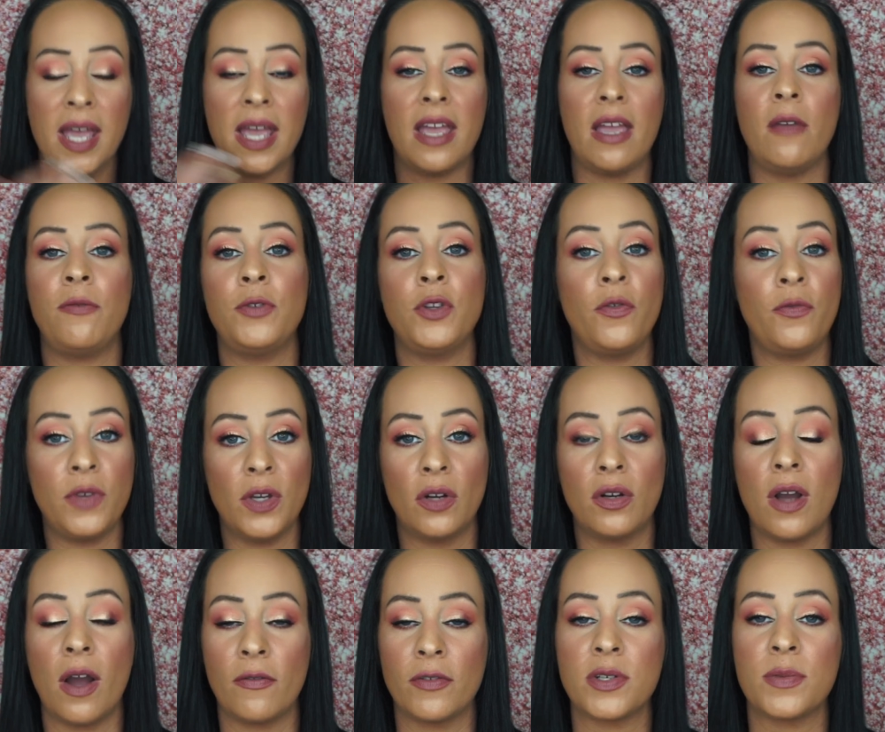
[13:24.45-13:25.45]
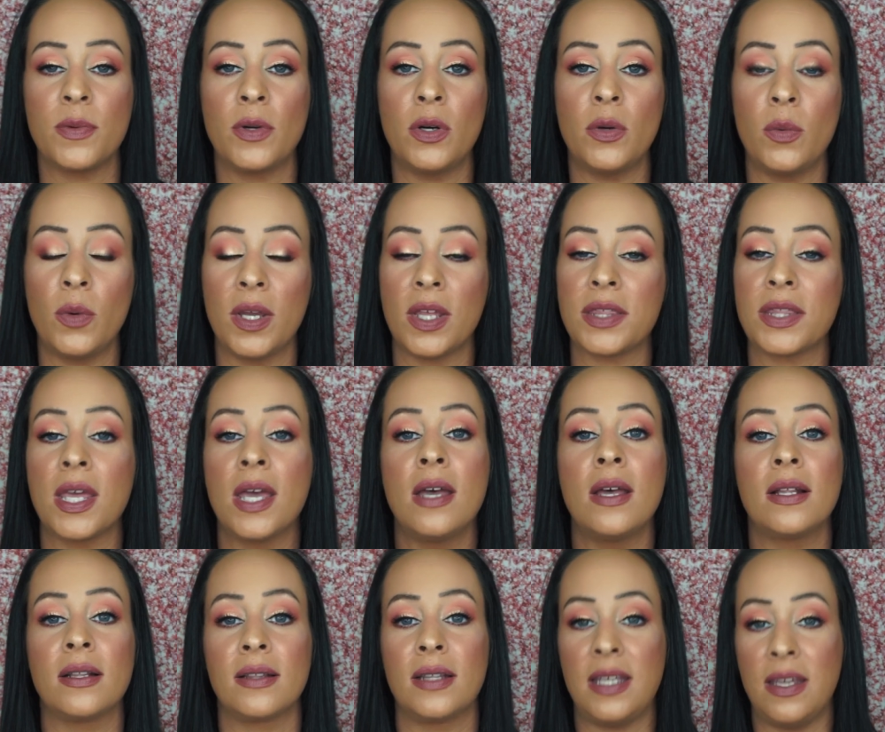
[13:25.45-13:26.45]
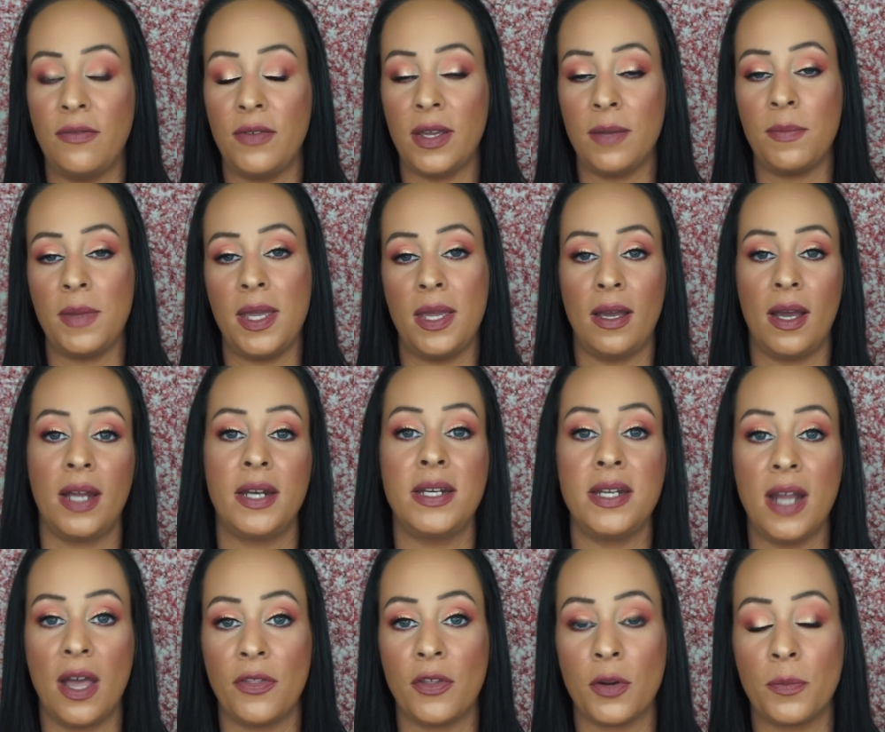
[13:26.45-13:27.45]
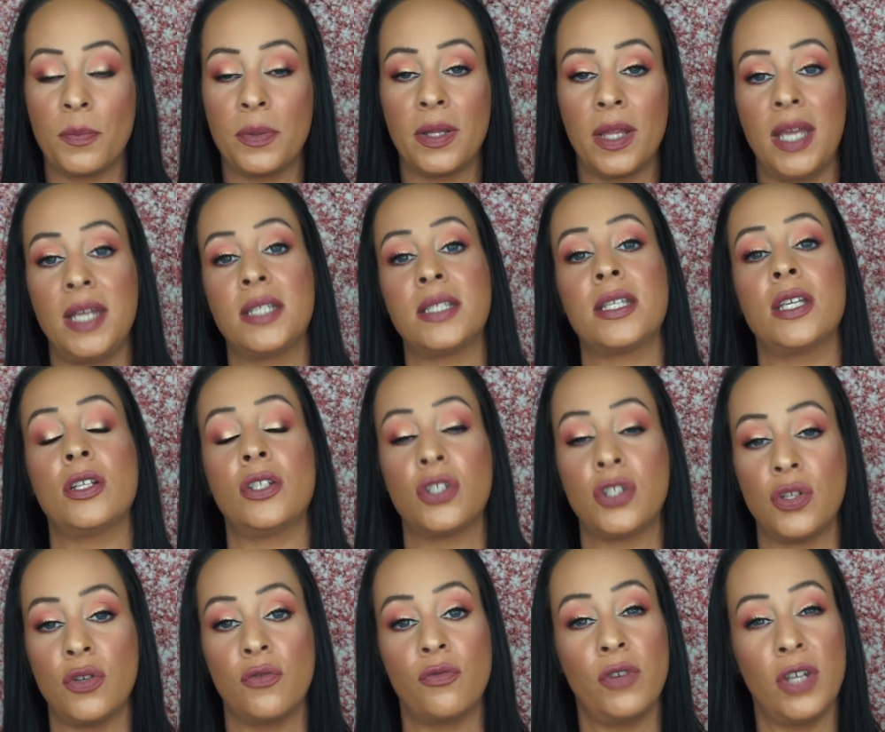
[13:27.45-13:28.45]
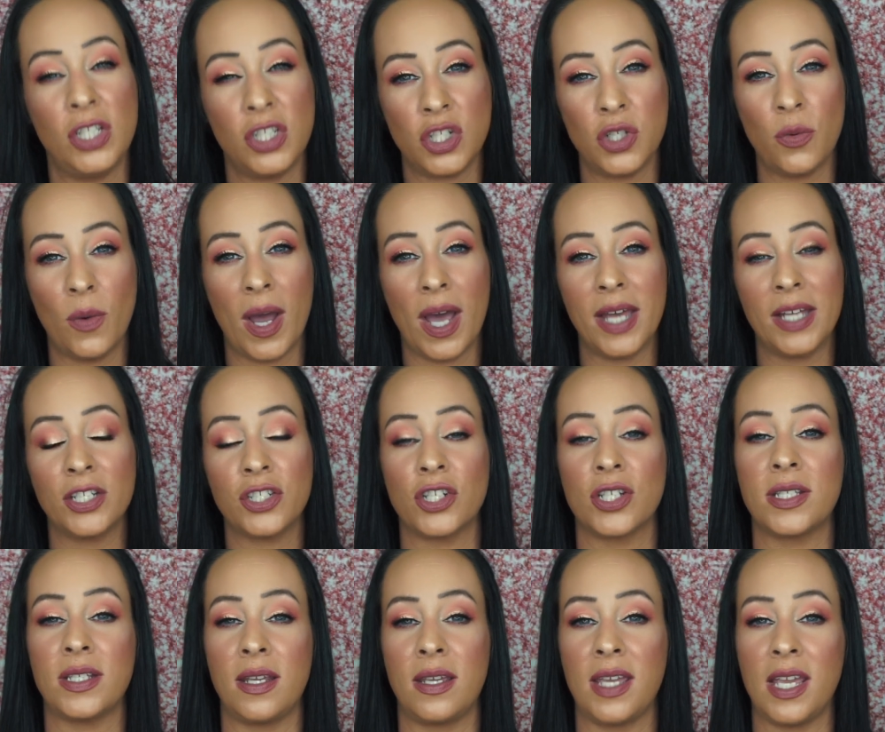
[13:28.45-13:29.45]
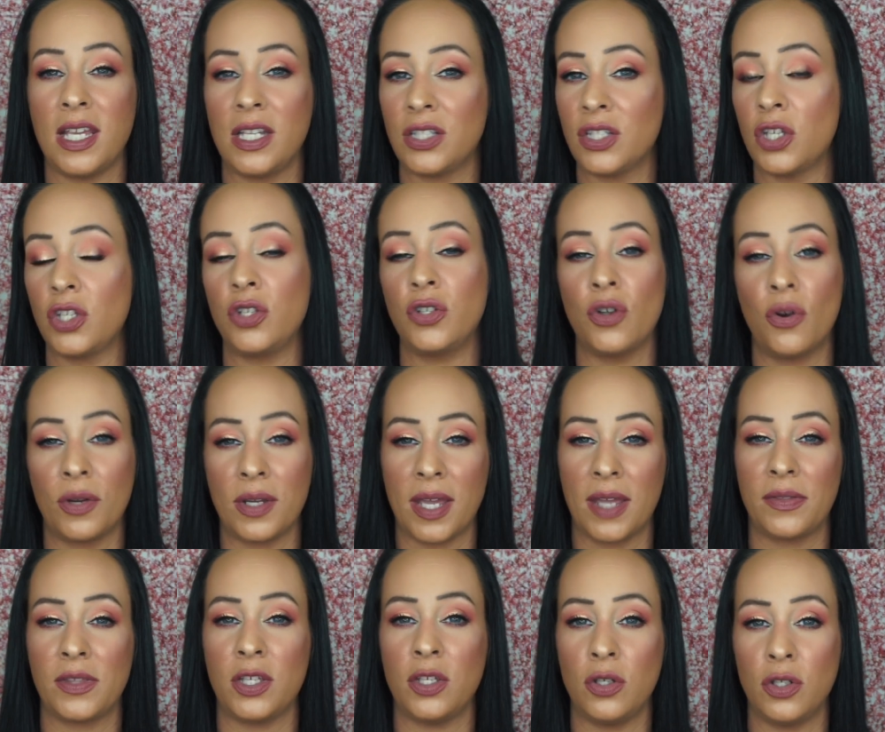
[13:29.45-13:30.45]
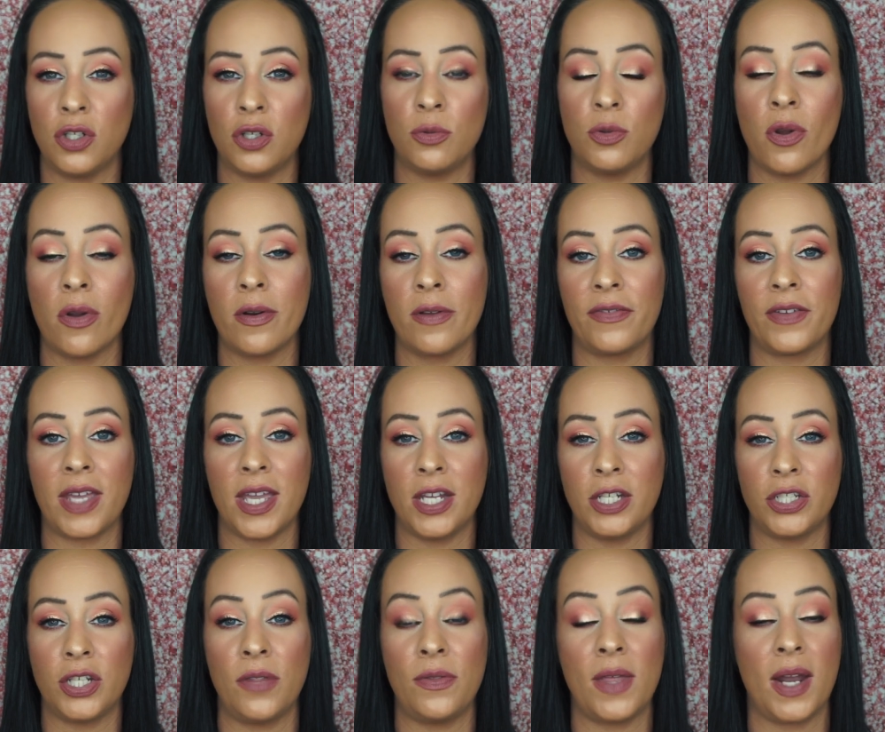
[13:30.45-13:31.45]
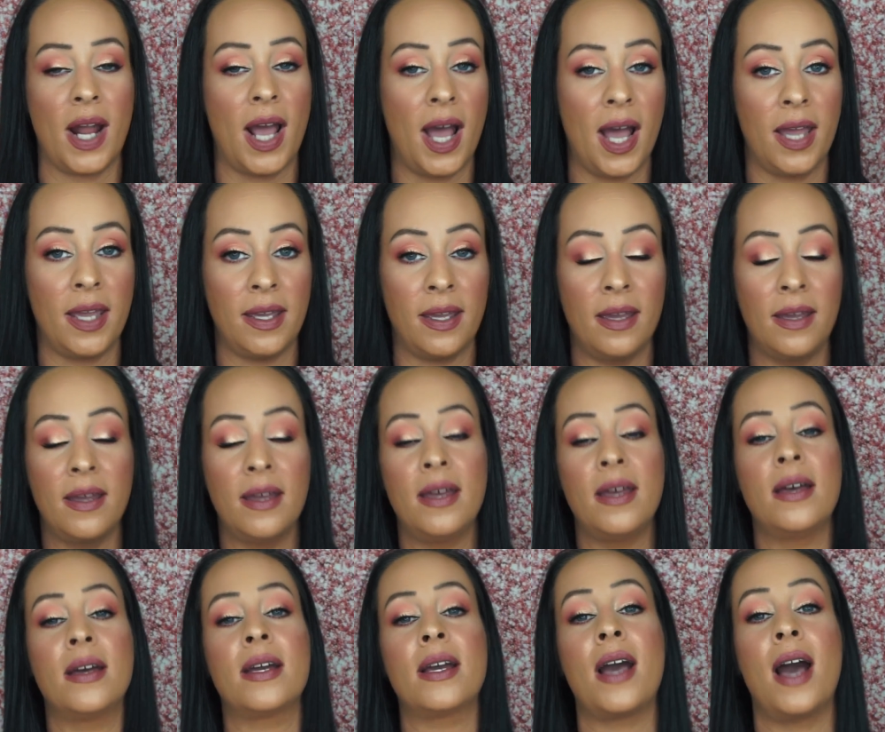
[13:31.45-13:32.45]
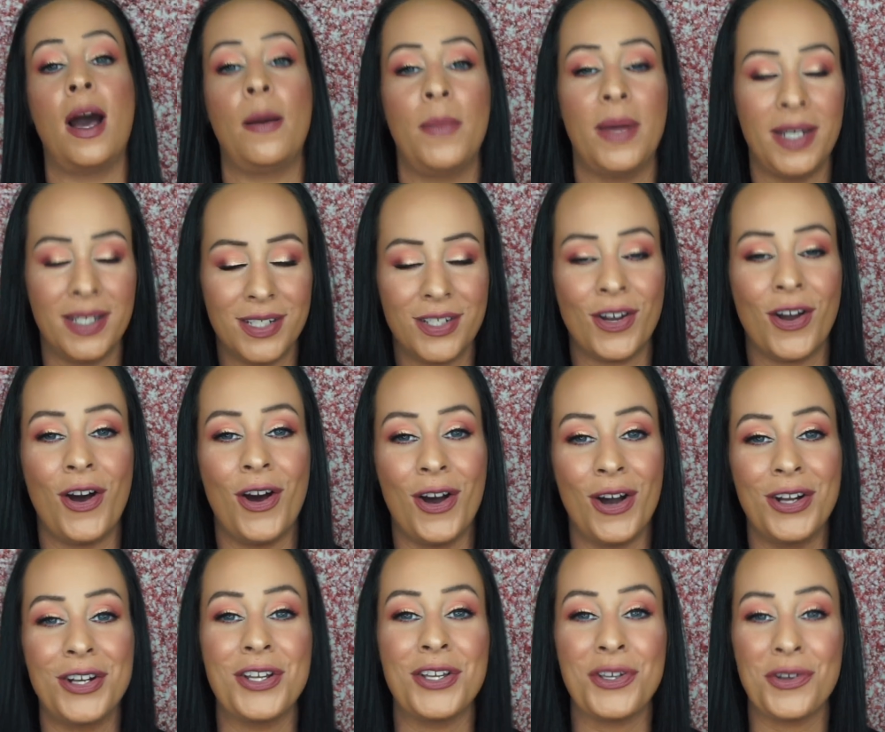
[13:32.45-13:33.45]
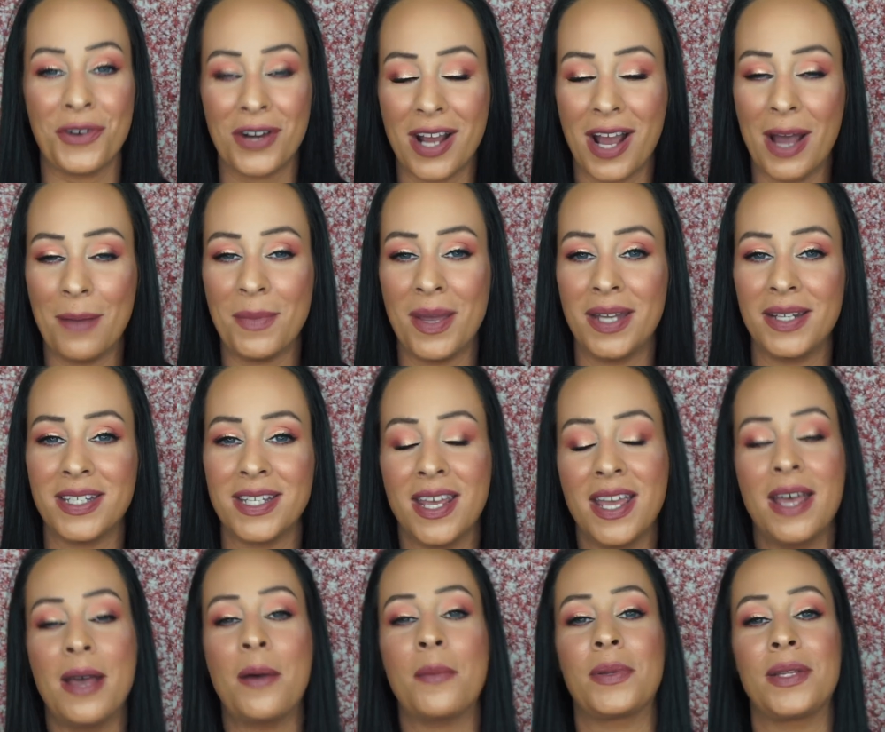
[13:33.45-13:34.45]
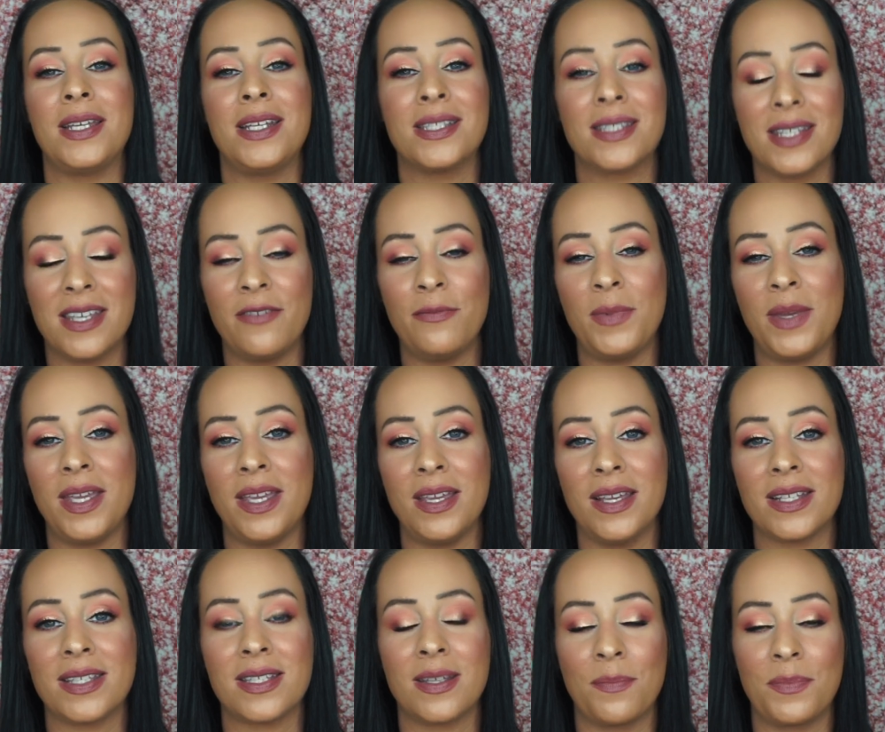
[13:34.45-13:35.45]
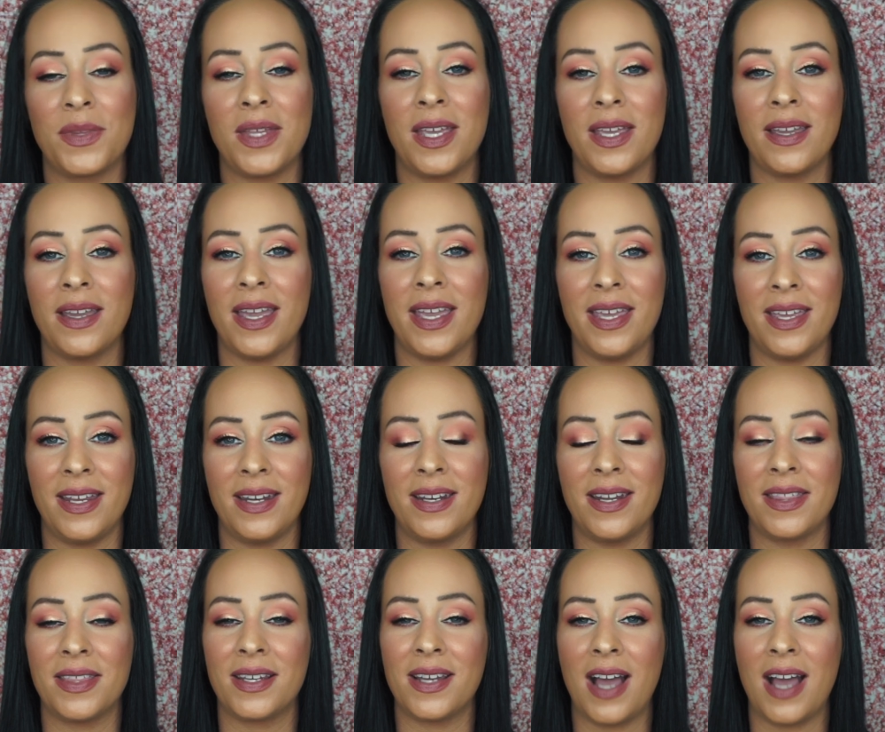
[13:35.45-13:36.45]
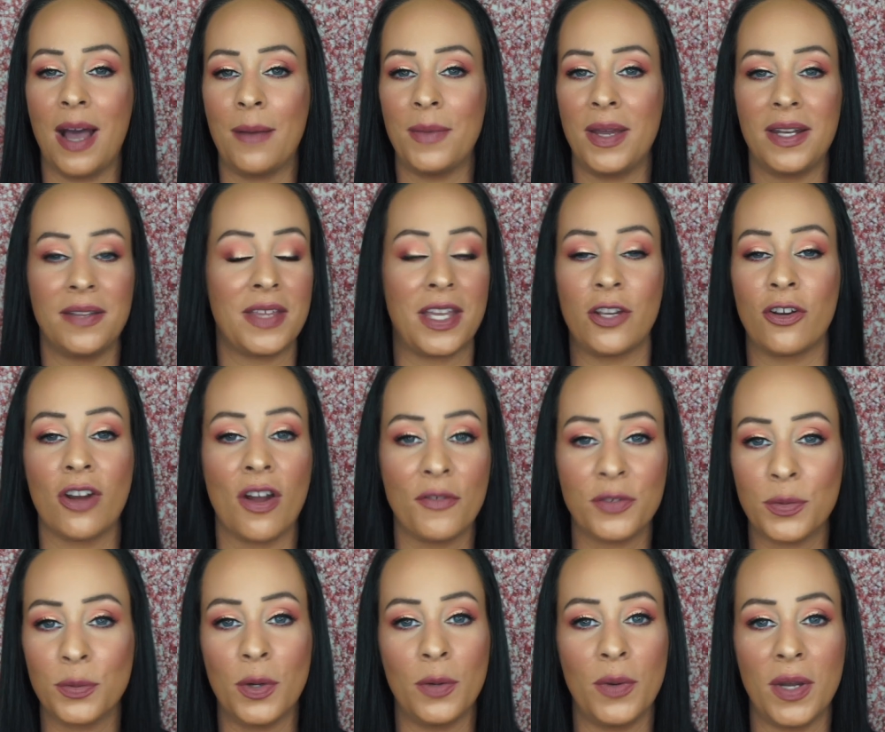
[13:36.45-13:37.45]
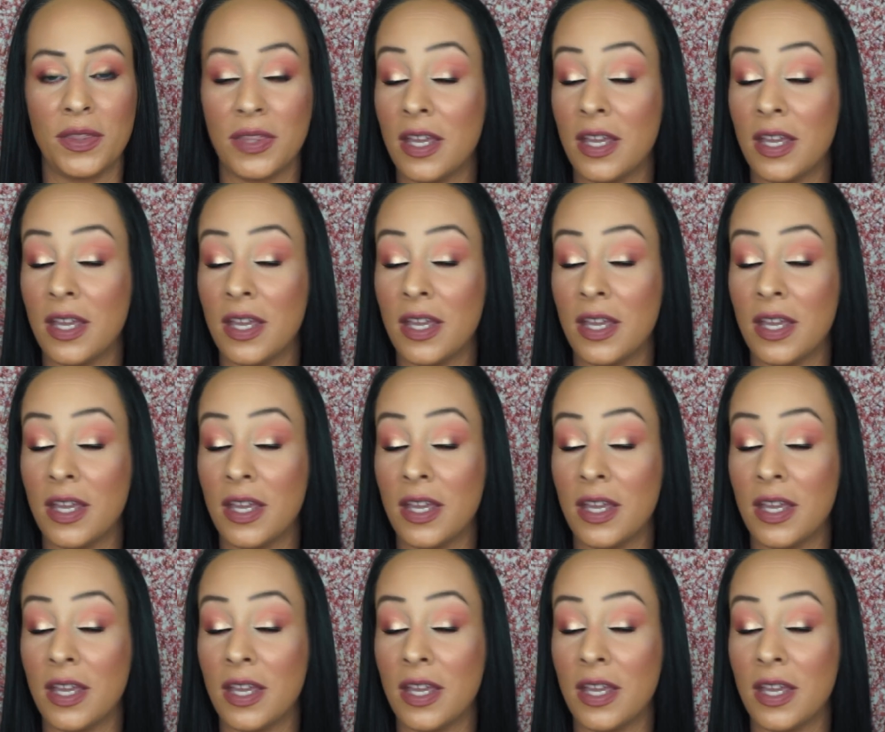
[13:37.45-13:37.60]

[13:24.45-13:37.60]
If you feel comfortable with leaving me another place to reach you at, just in case you don't get the YouTube notification that I commented on your comment, please leave me something in the comment that you're comfortable with.